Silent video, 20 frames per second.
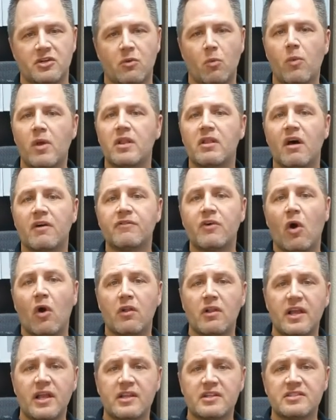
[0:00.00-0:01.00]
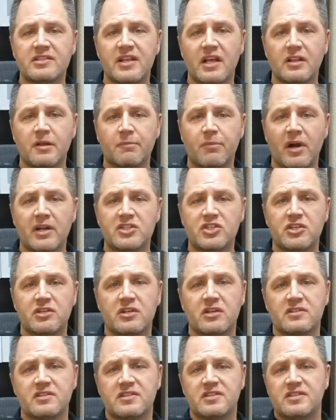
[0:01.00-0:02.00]
We love calling it a celebration
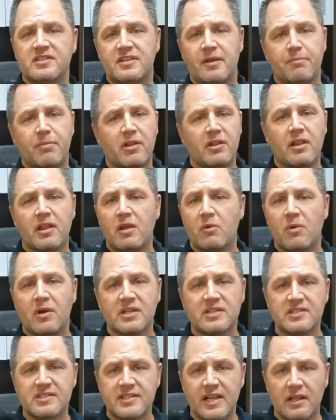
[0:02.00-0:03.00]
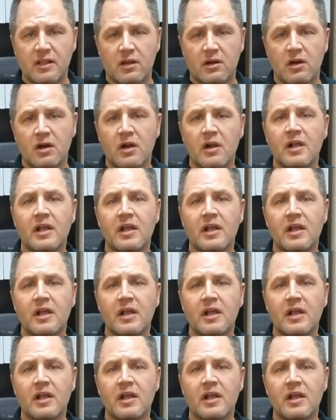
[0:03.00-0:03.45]
because it's typically when a seller